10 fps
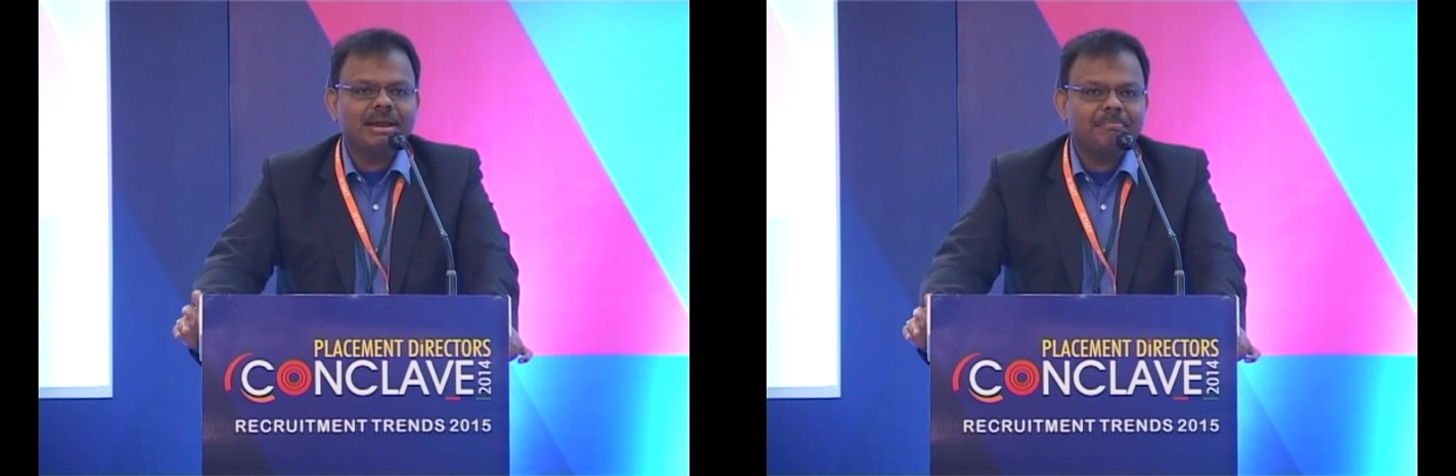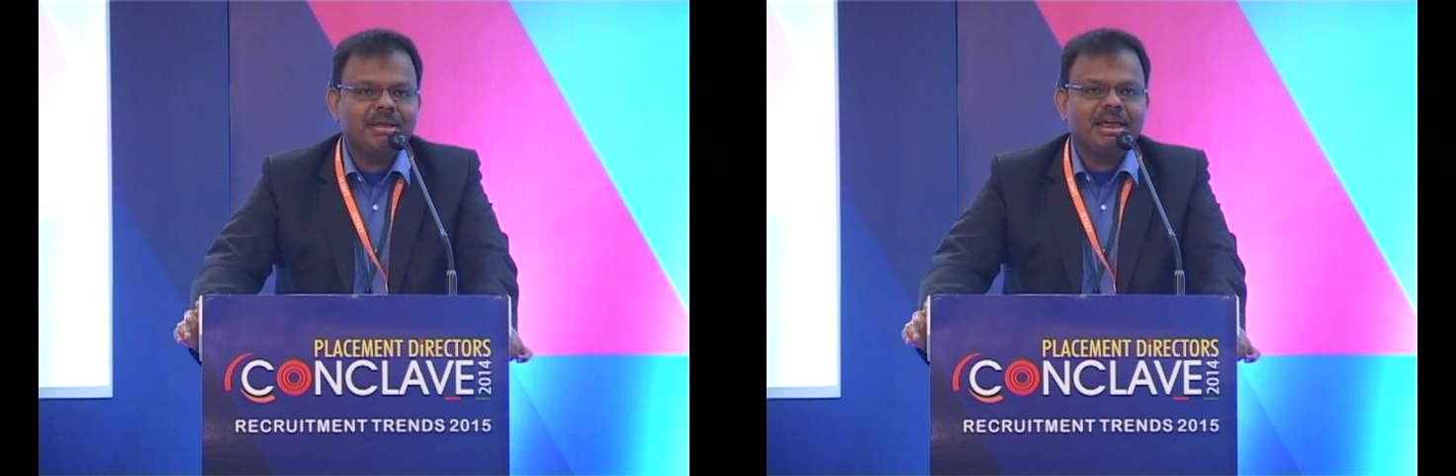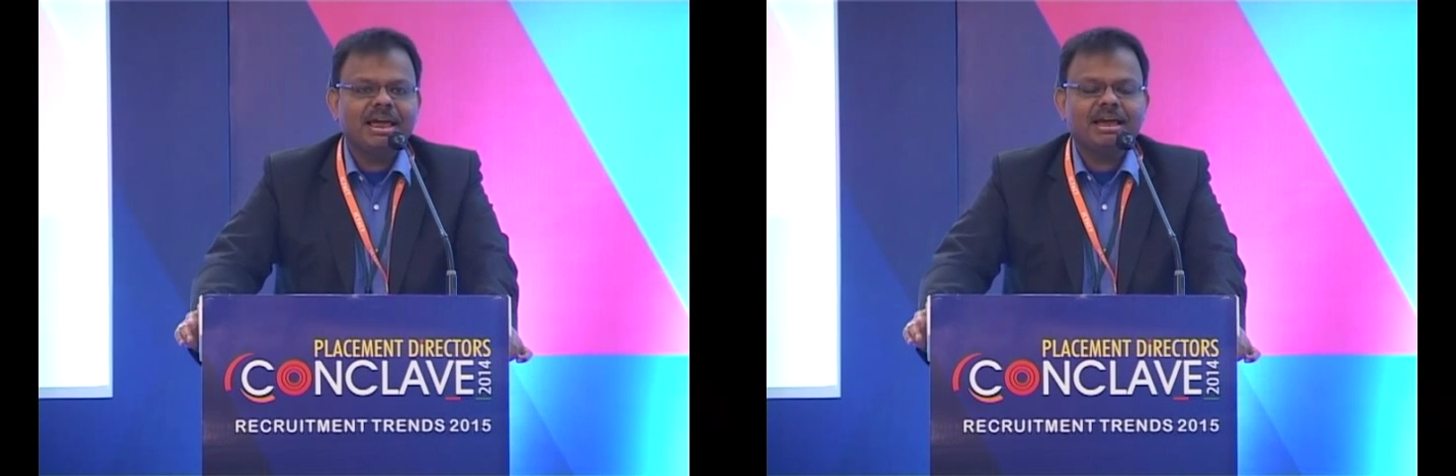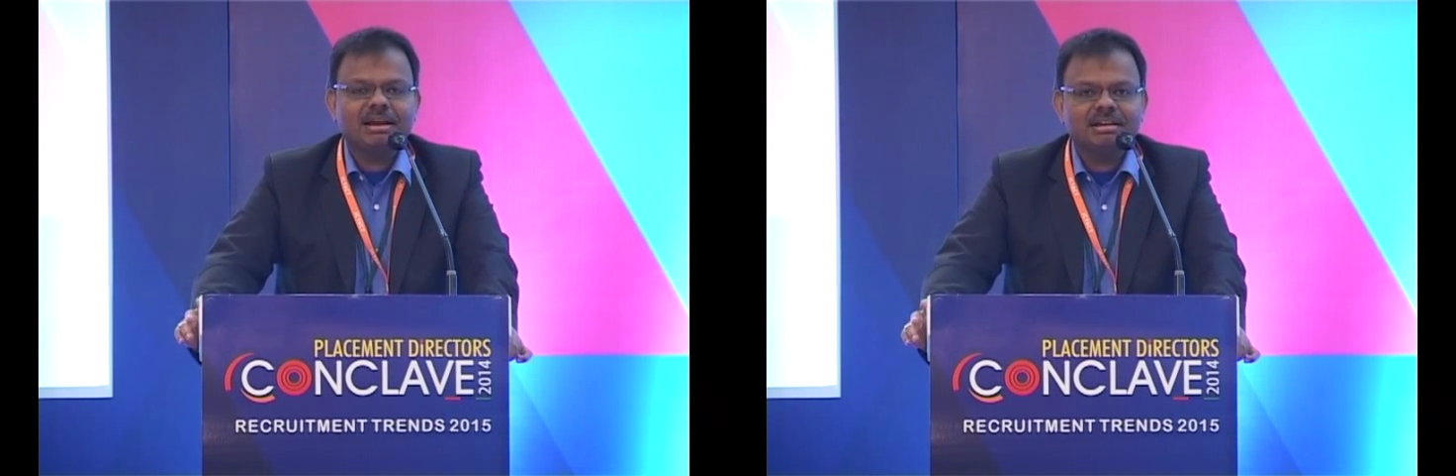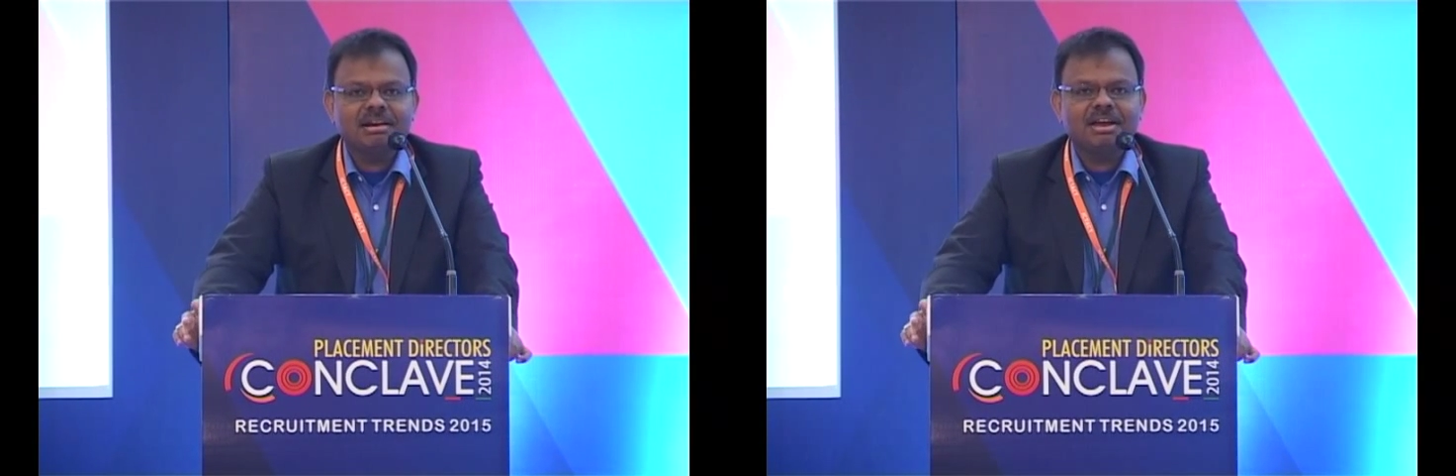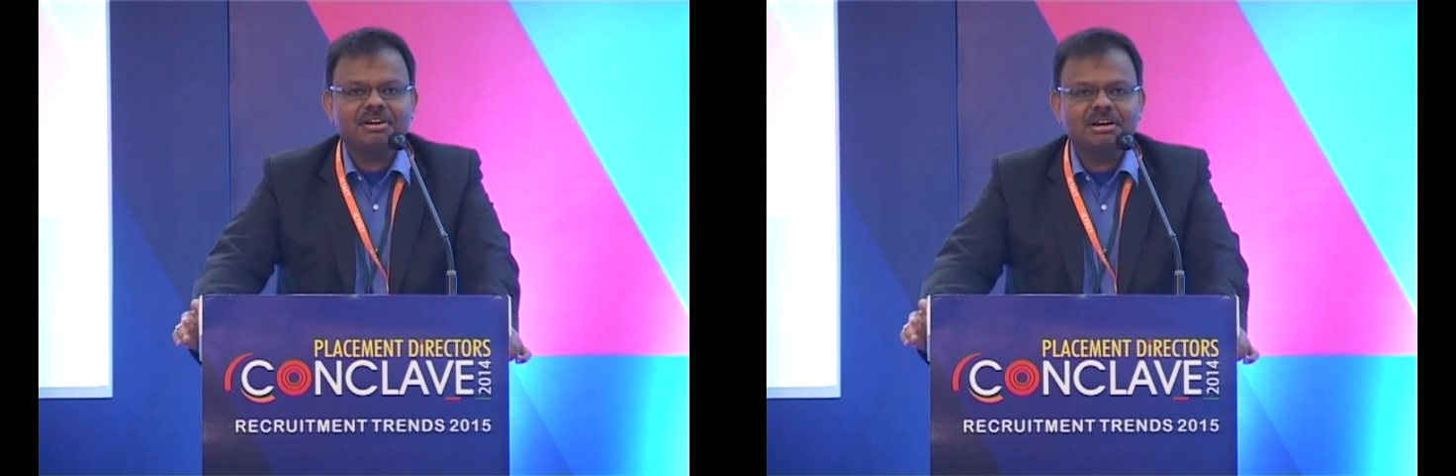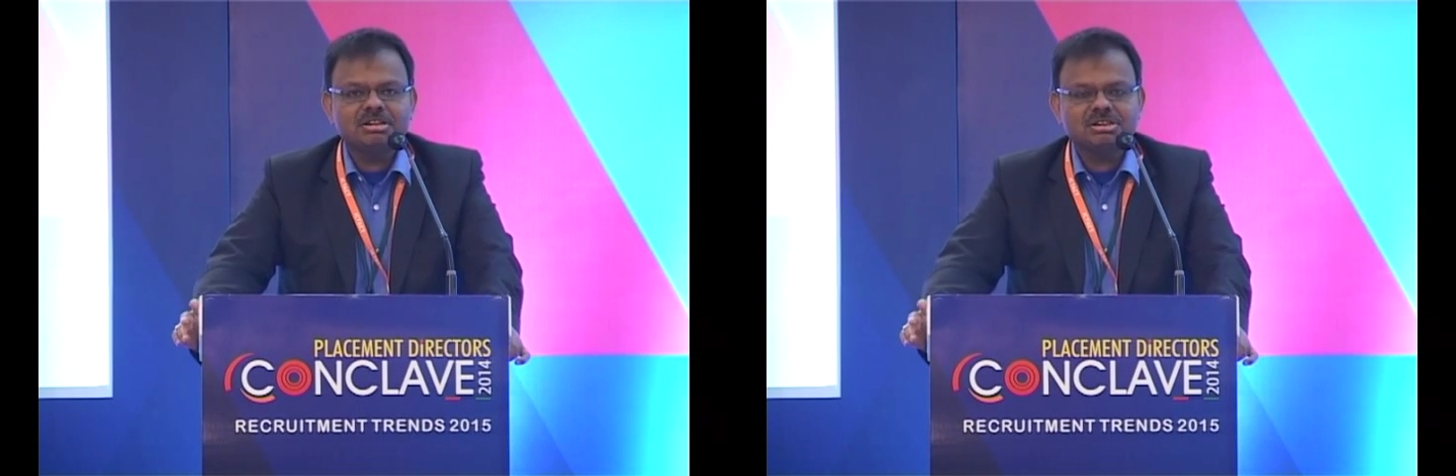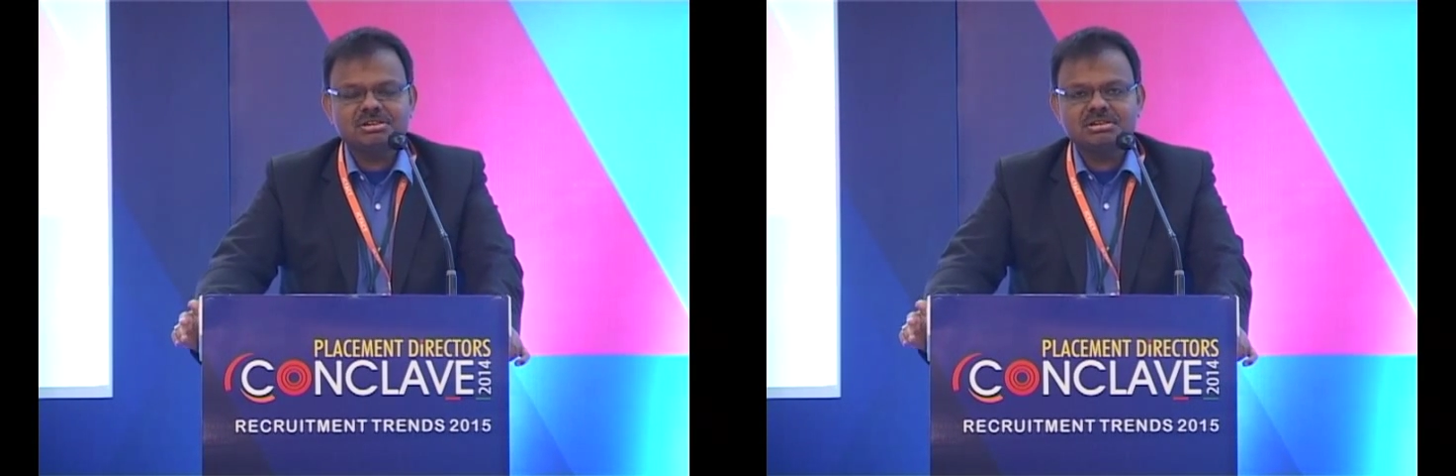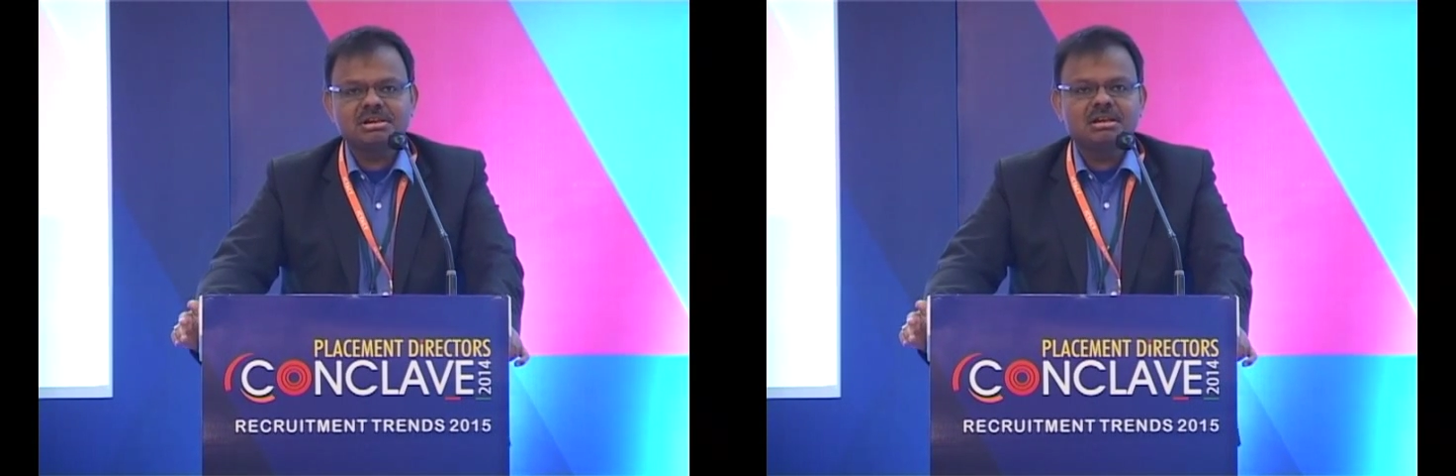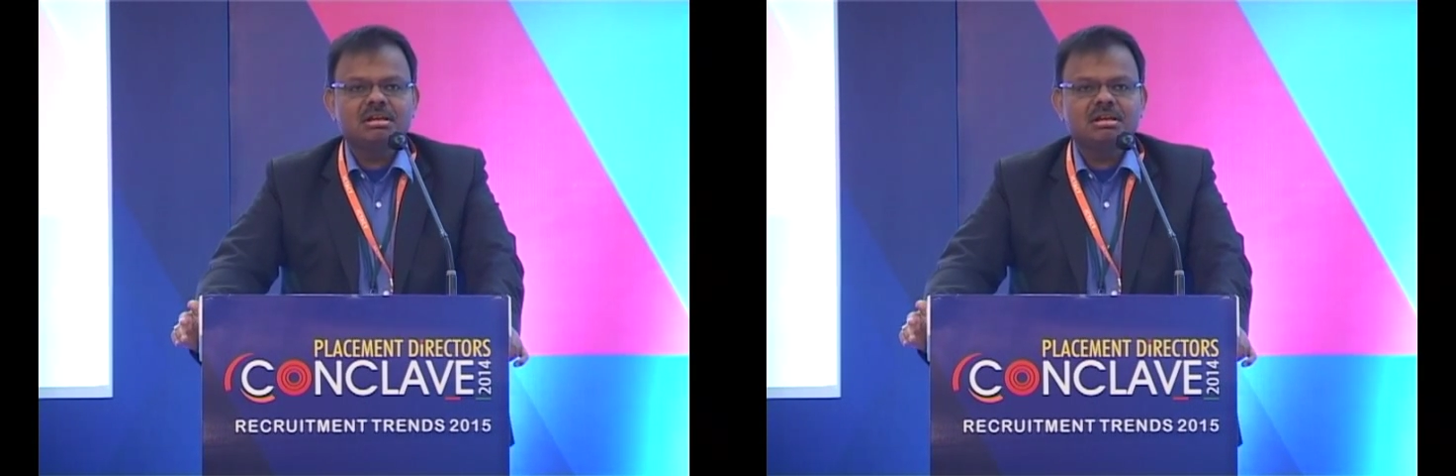NBA and other accreditations,